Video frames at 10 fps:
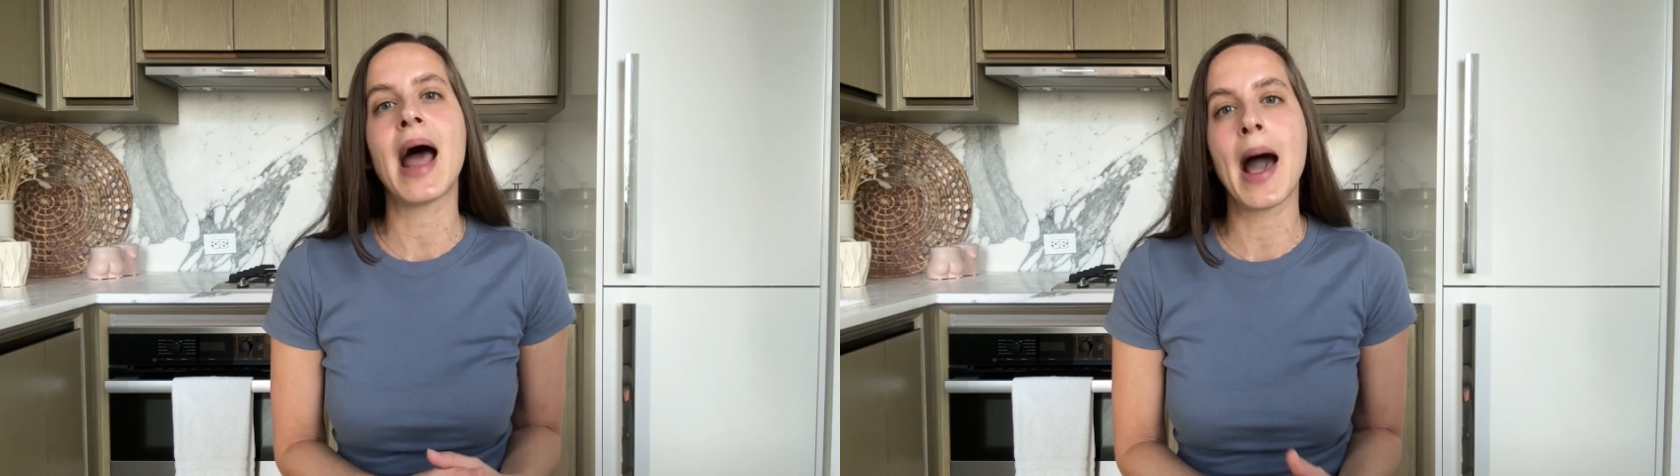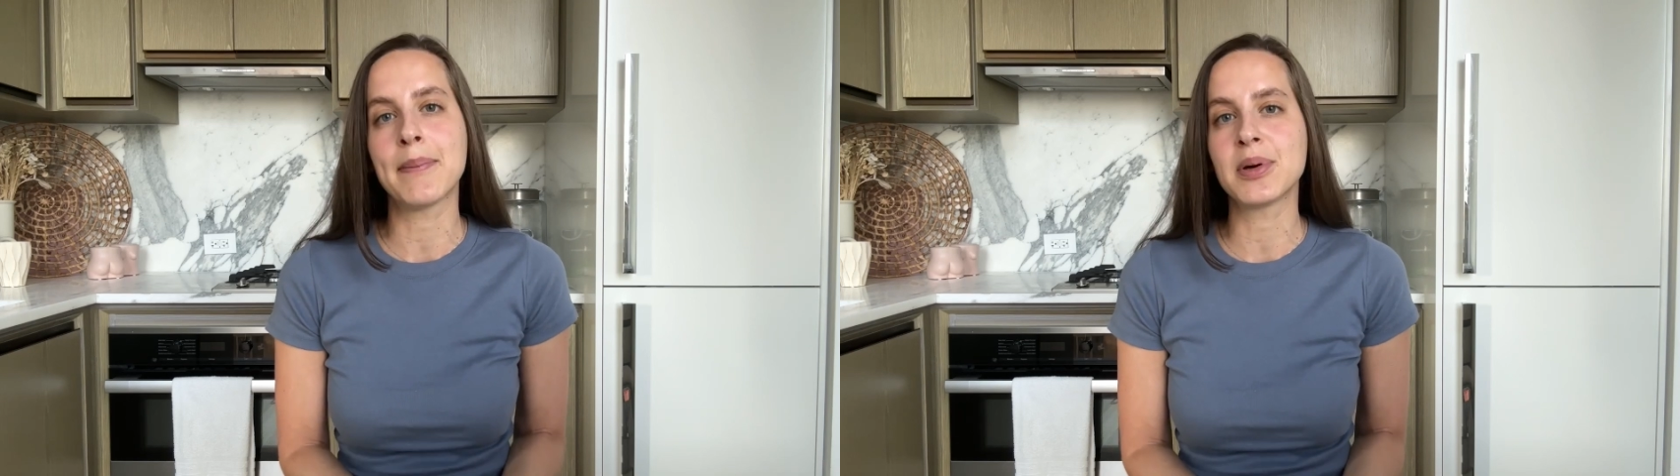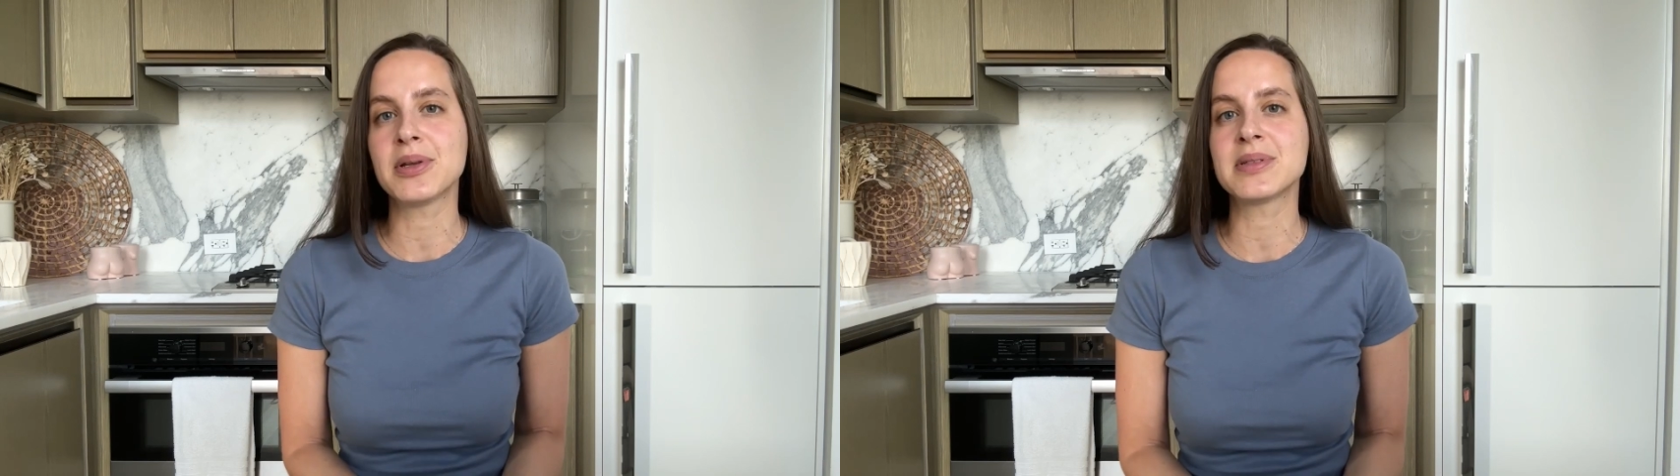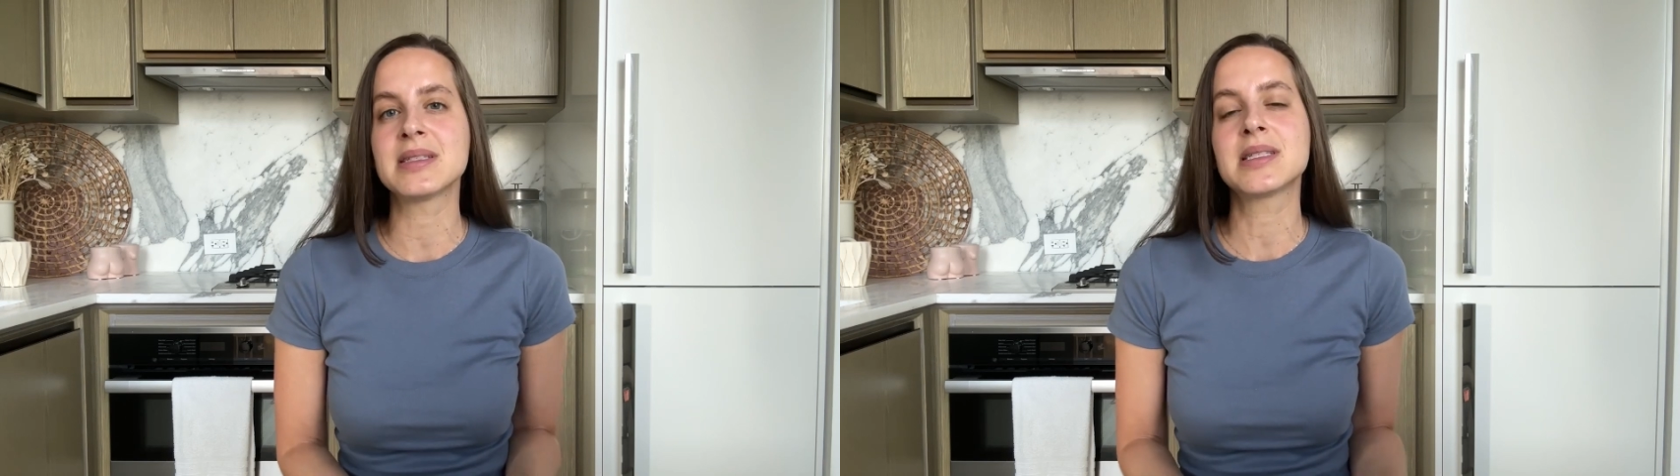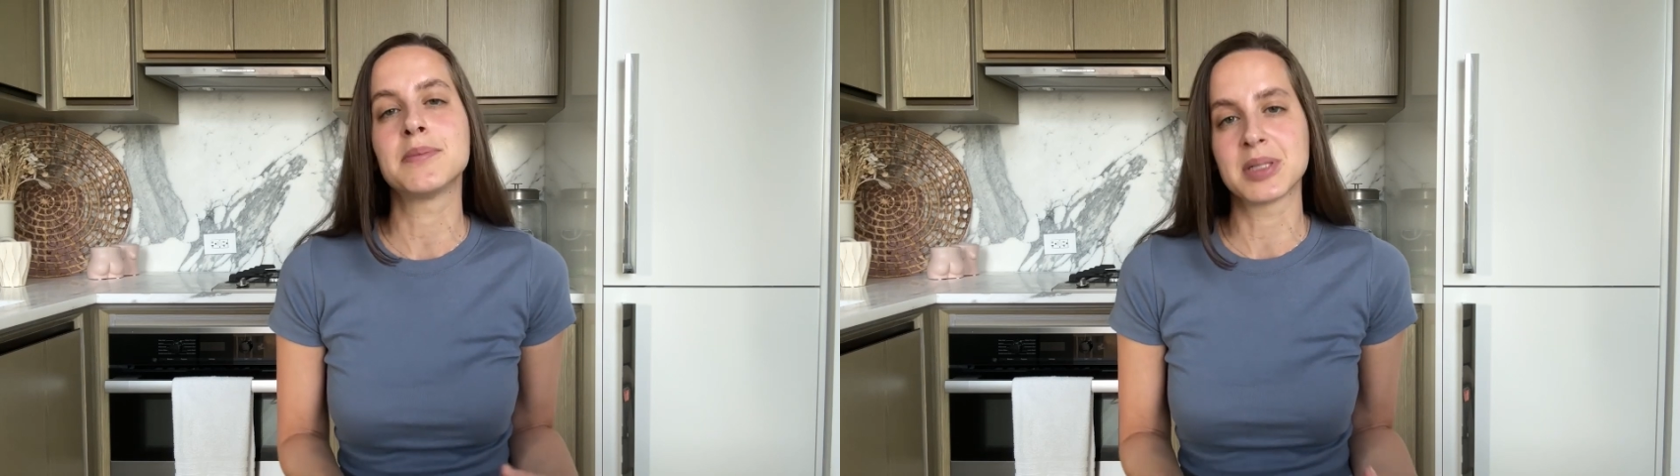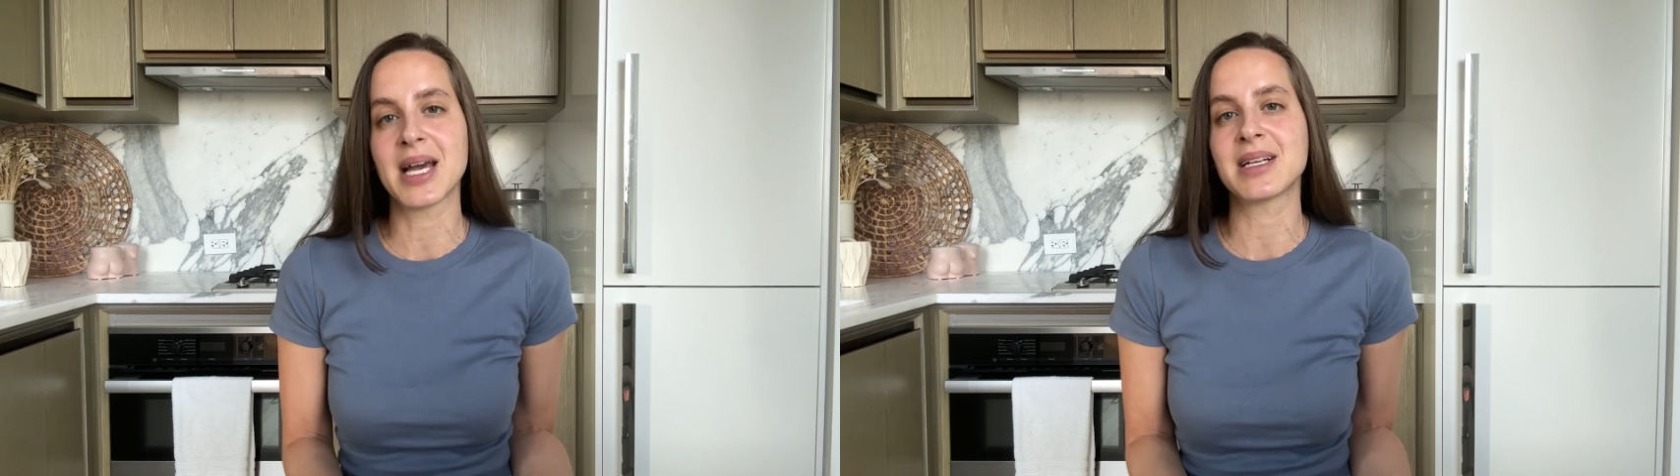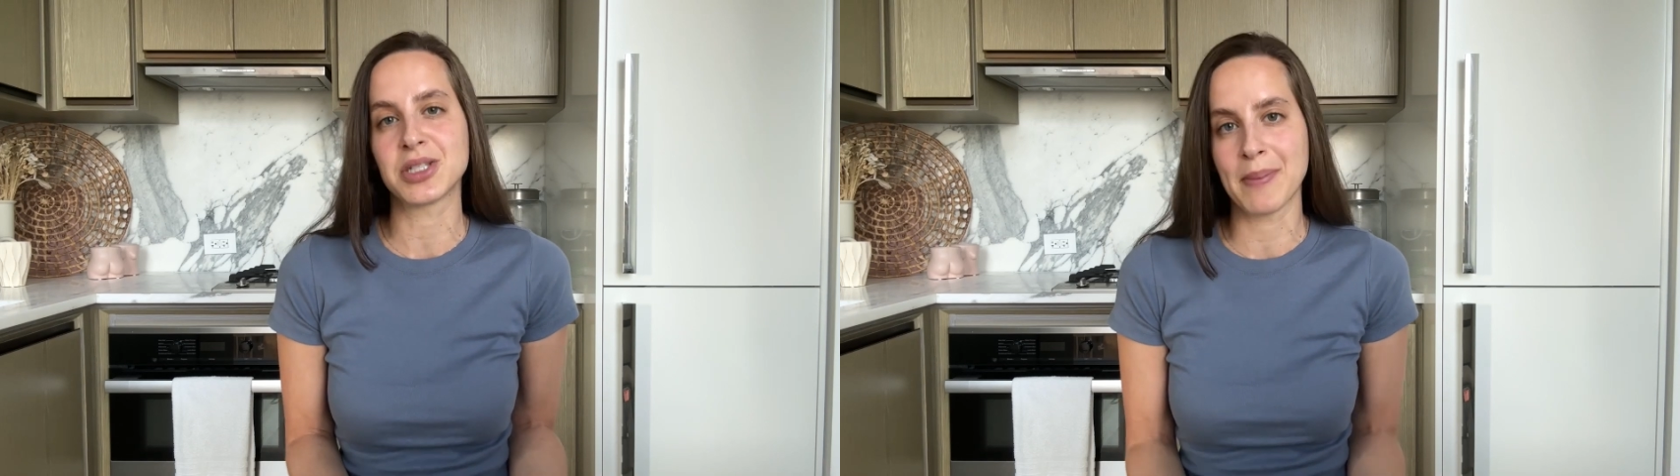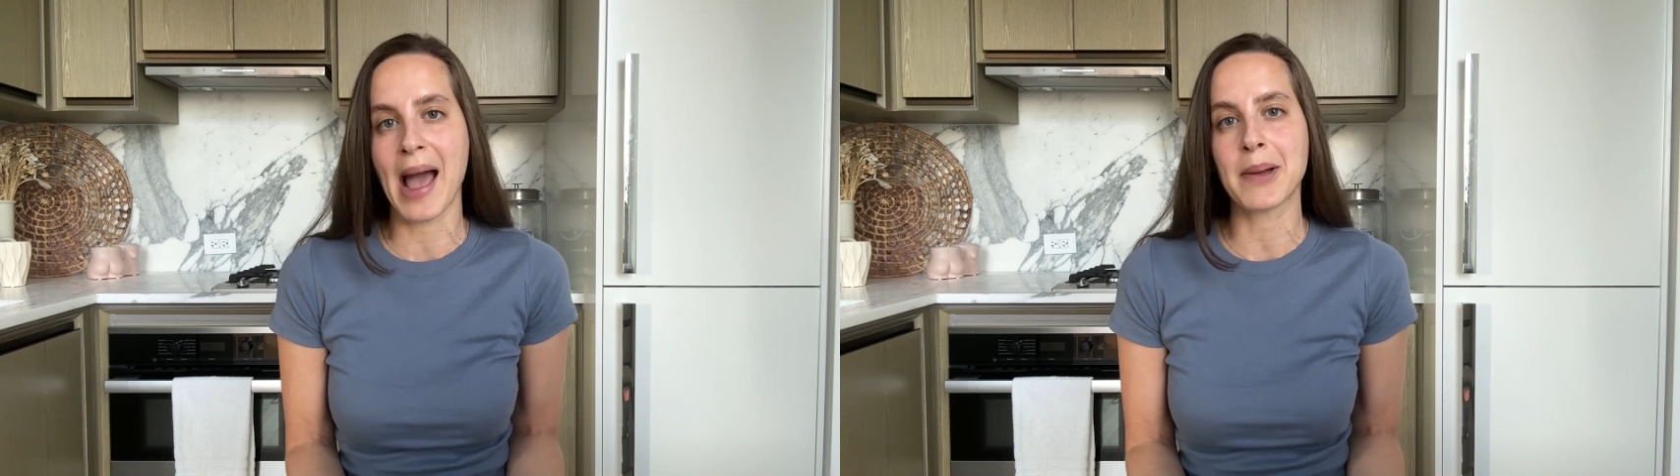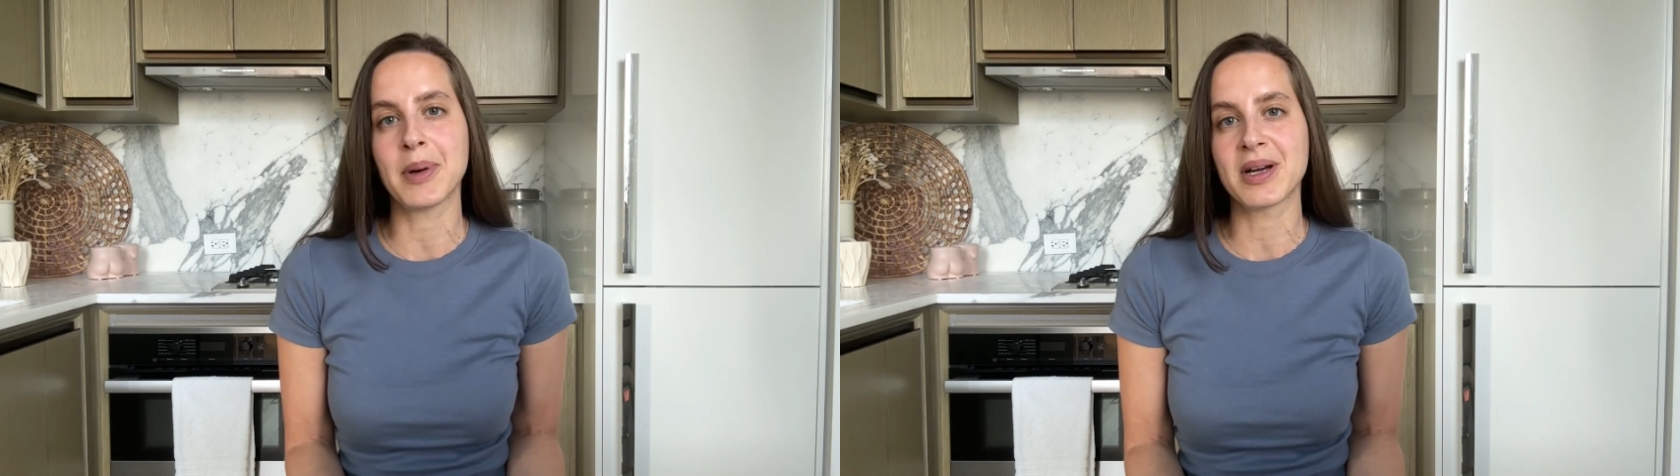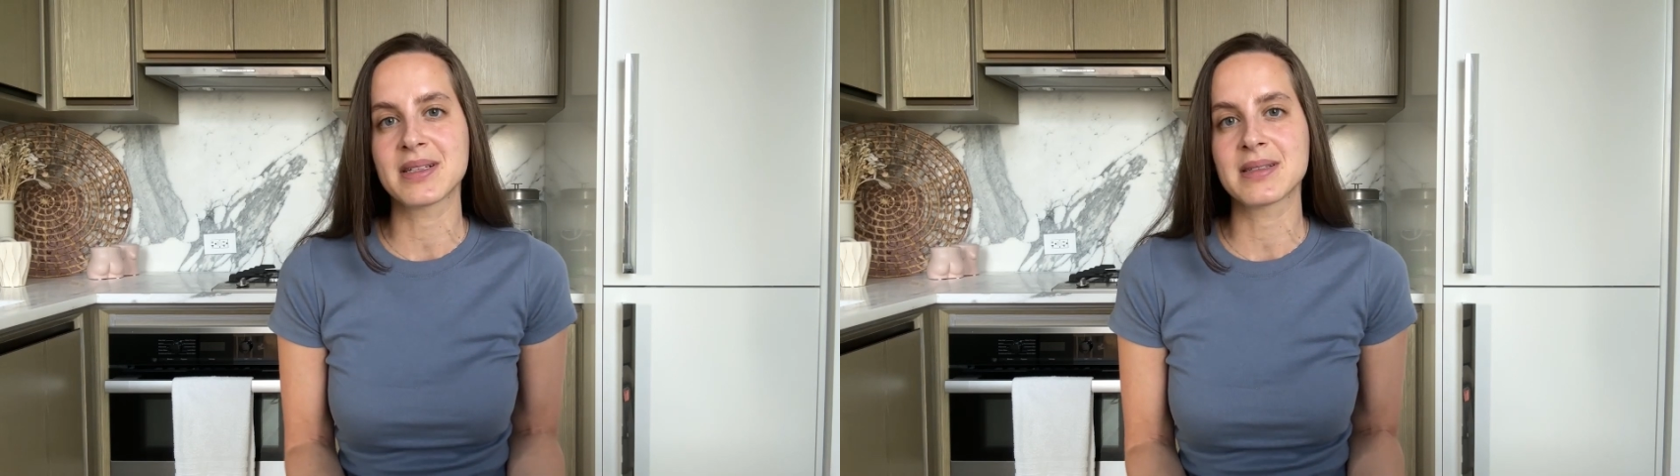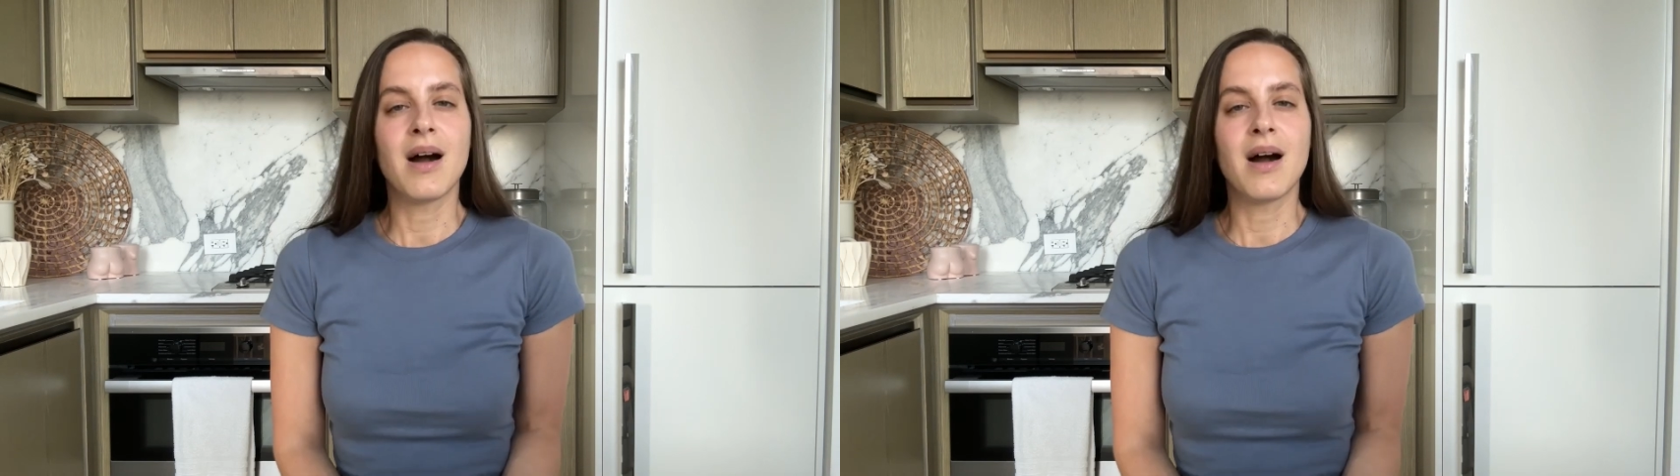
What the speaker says: Apple uses to protect your MacBooks.